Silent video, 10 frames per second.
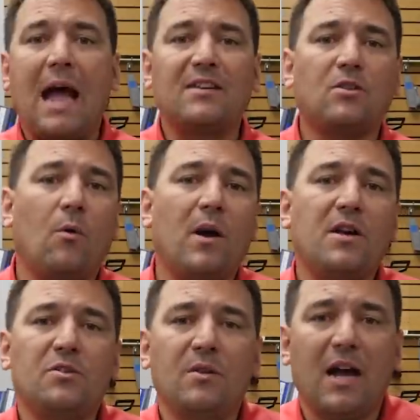As
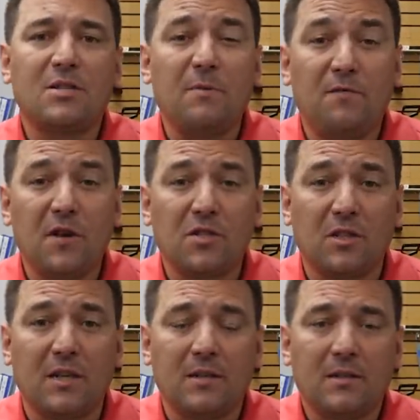always, you guys be
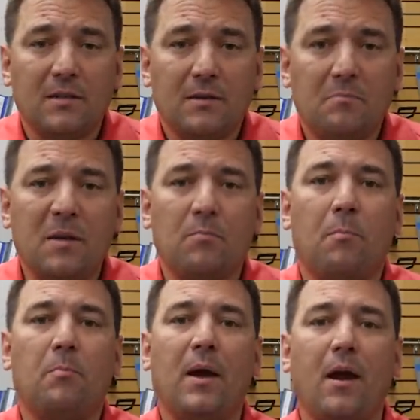vigilant, be
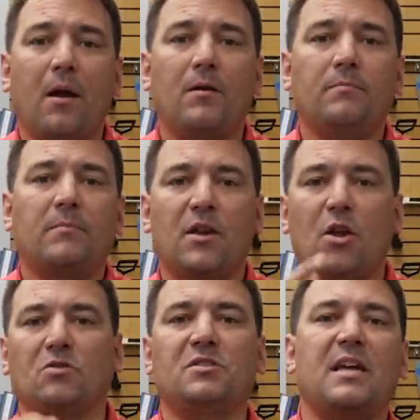prepared, and
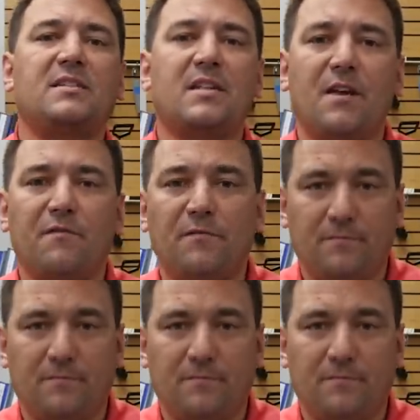y'all stay safe.